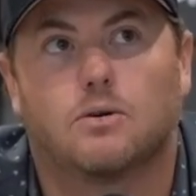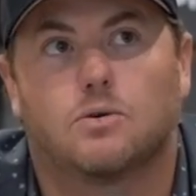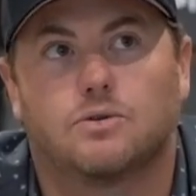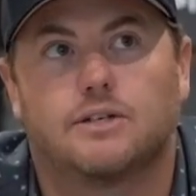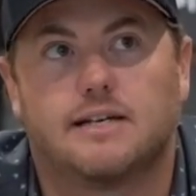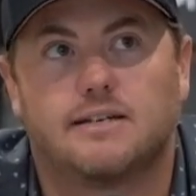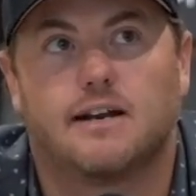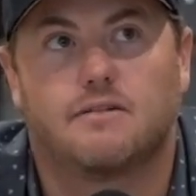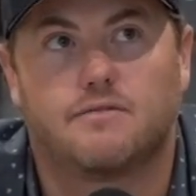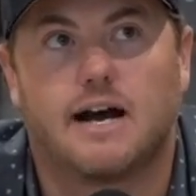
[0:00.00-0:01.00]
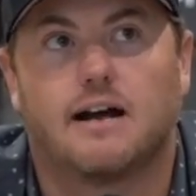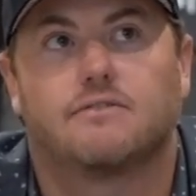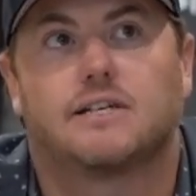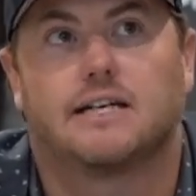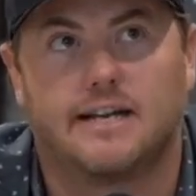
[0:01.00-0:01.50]
old 1985
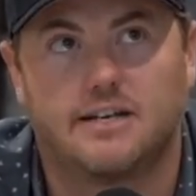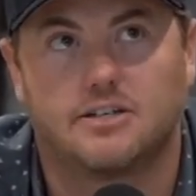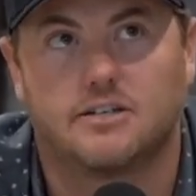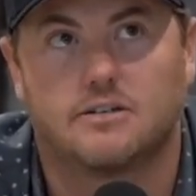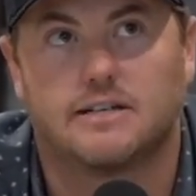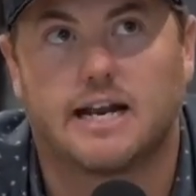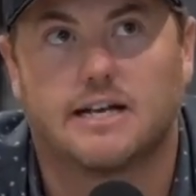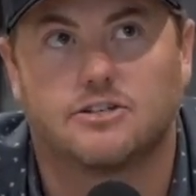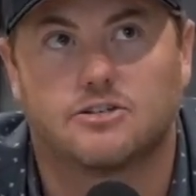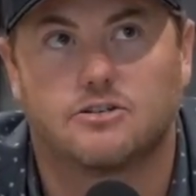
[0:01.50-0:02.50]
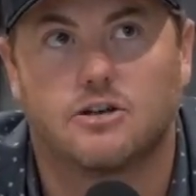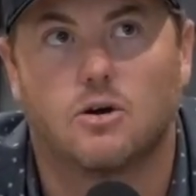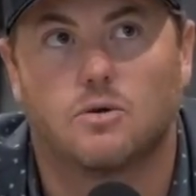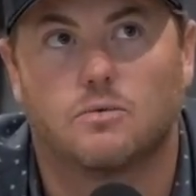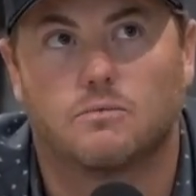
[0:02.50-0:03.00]
Citation that I just know